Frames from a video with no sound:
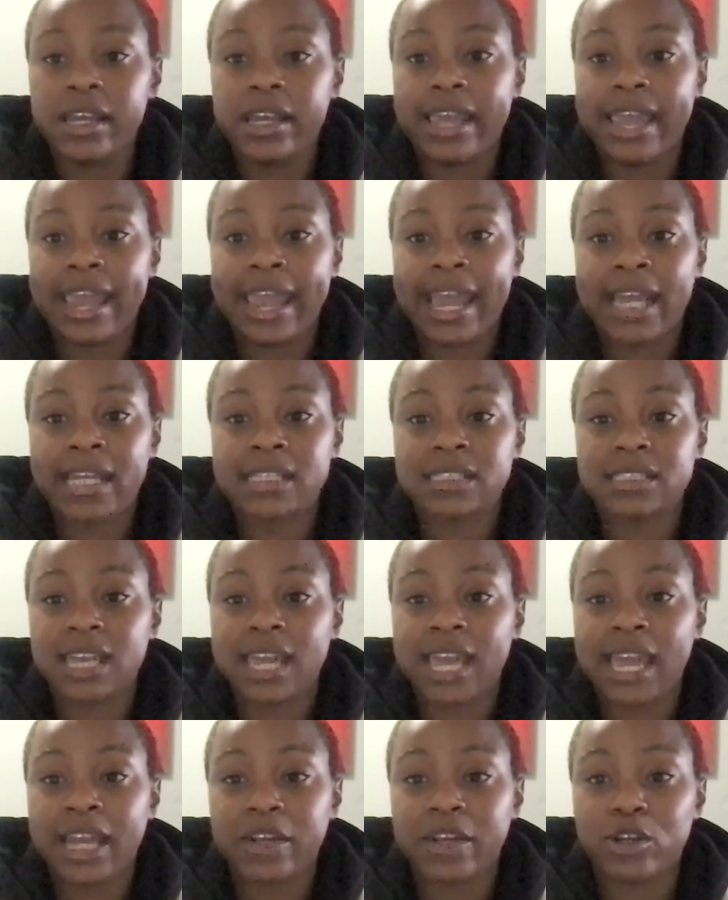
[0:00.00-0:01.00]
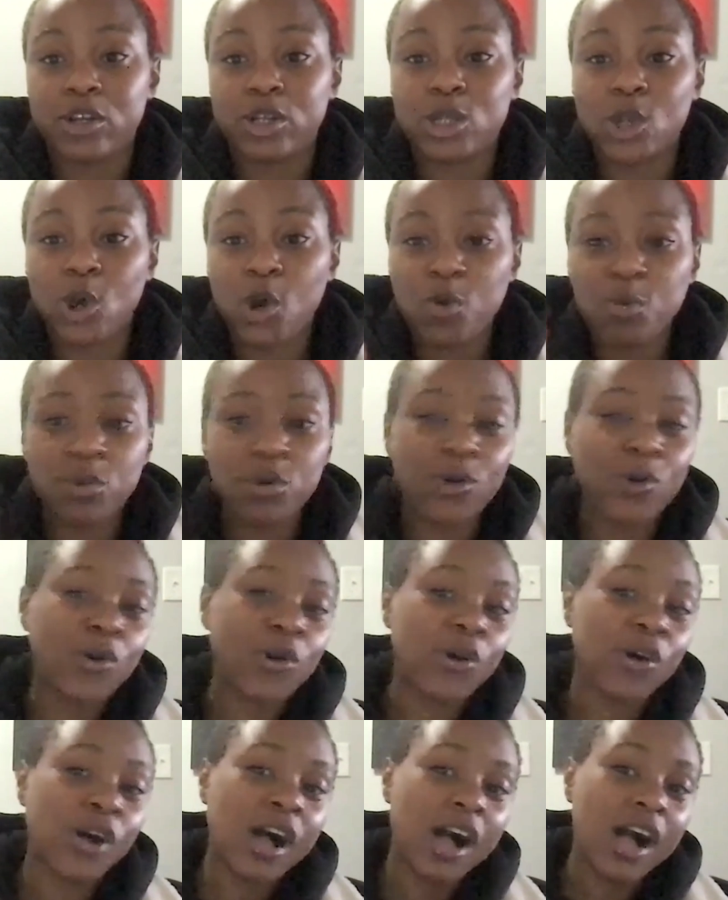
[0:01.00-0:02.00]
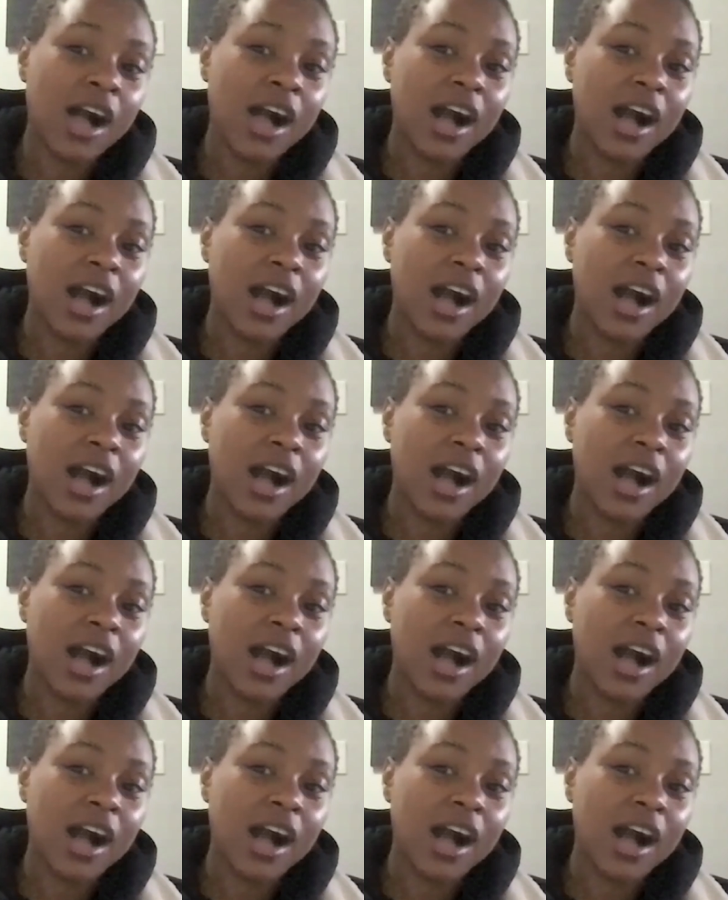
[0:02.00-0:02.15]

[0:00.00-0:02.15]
and global